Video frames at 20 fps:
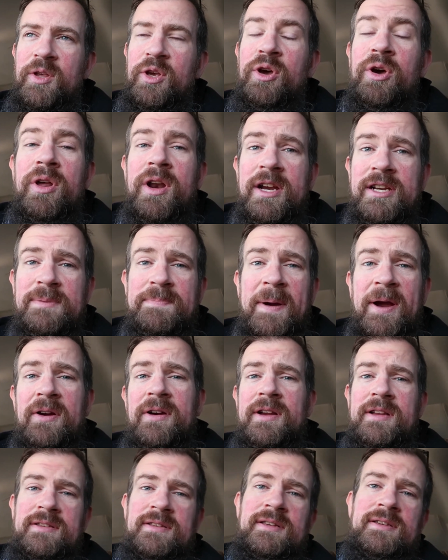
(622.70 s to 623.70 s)
good
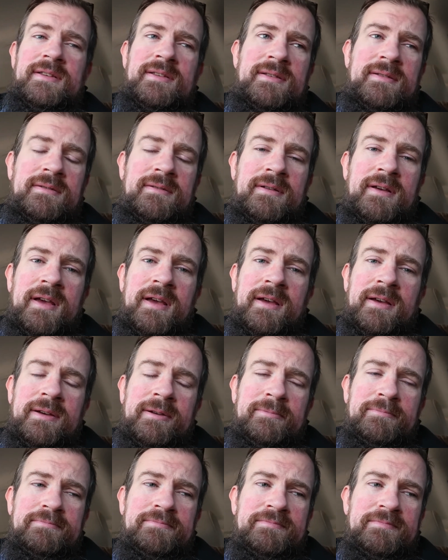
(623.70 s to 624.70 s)
experiences.
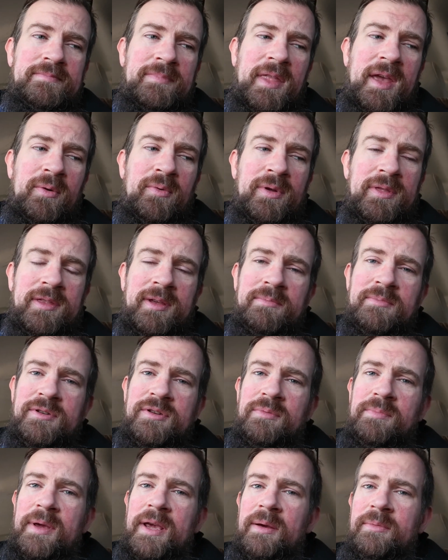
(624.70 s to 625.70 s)
Um, I want them
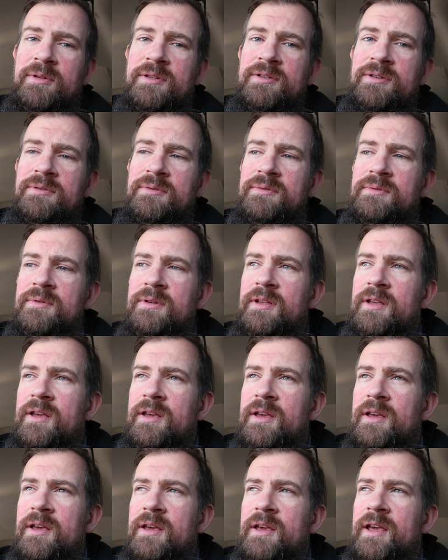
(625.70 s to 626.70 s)
to be able to,
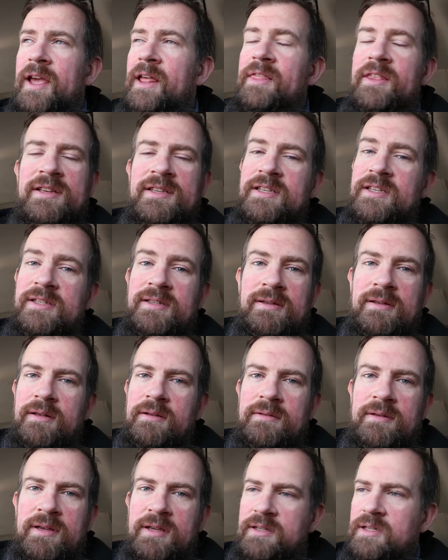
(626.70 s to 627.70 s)
and this is
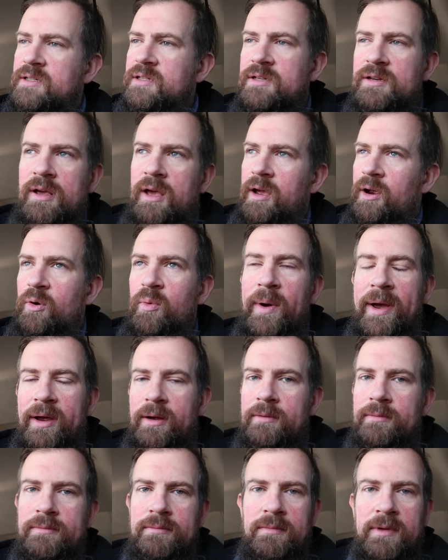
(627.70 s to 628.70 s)
this is a quick
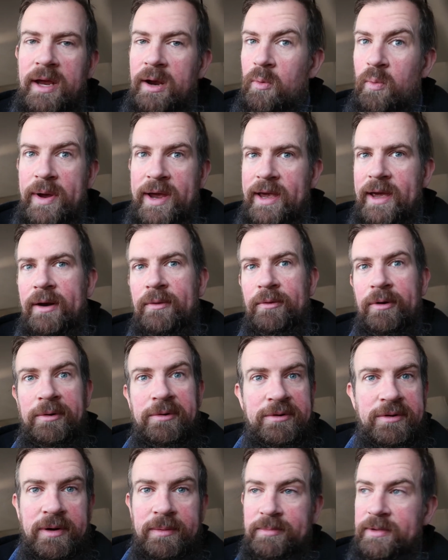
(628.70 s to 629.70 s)
like weekend
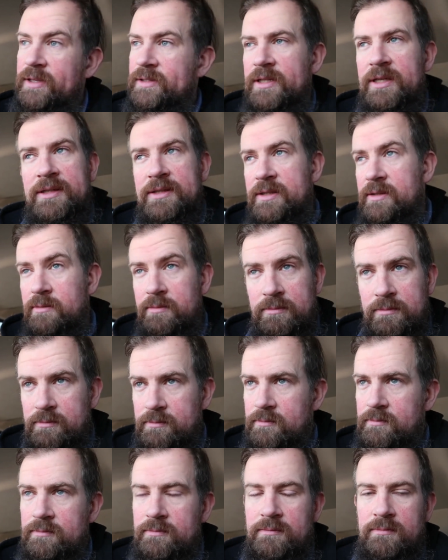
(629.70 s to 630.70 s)
road trip. This isn't
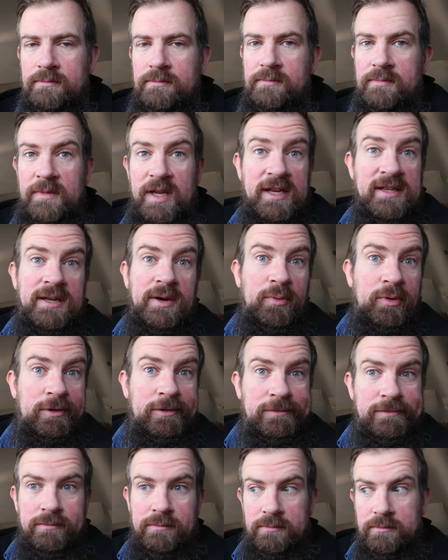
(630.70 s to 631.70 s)
Disney
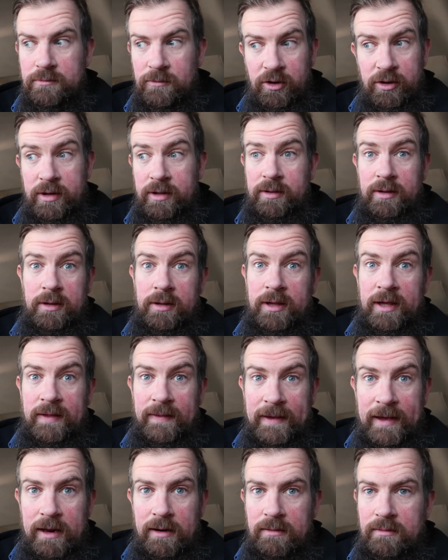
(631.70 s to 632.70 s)
World or anything
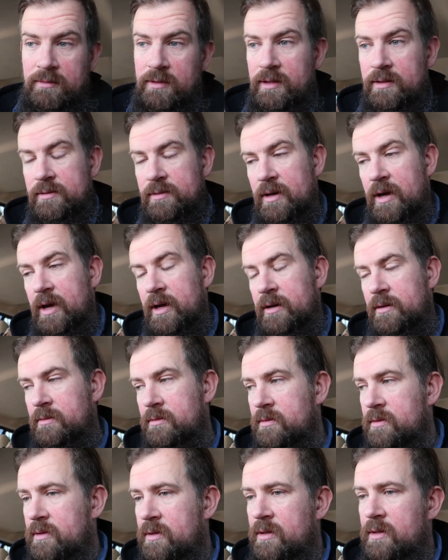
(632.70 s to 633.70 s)
like that. It's not
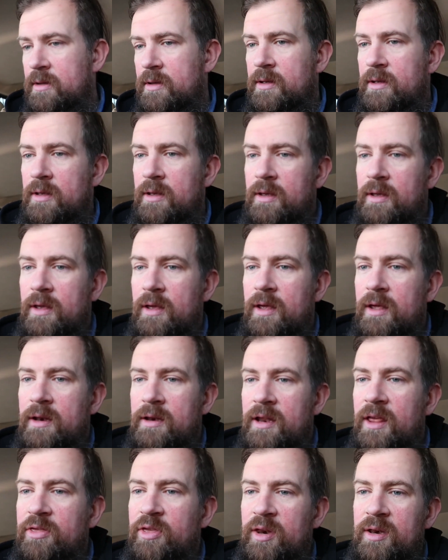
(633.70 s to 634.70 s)

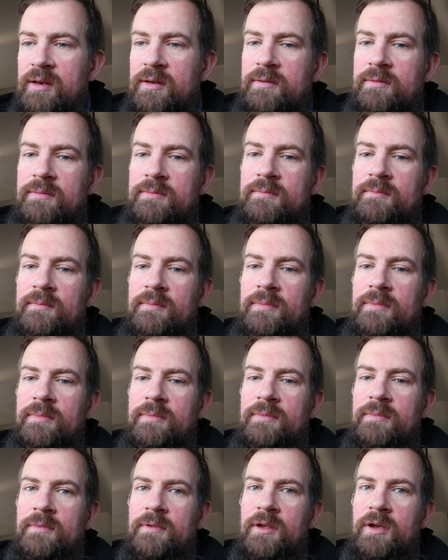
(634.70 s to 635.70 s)
nothing
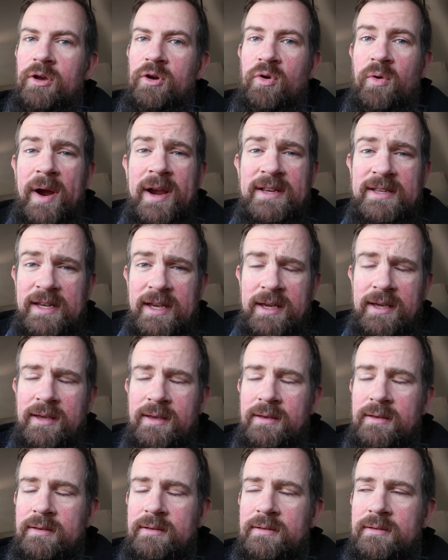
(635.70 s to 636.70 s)
crazy.
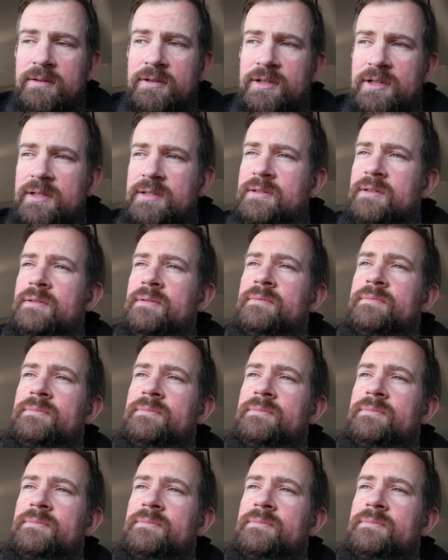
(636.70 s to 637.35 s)
Just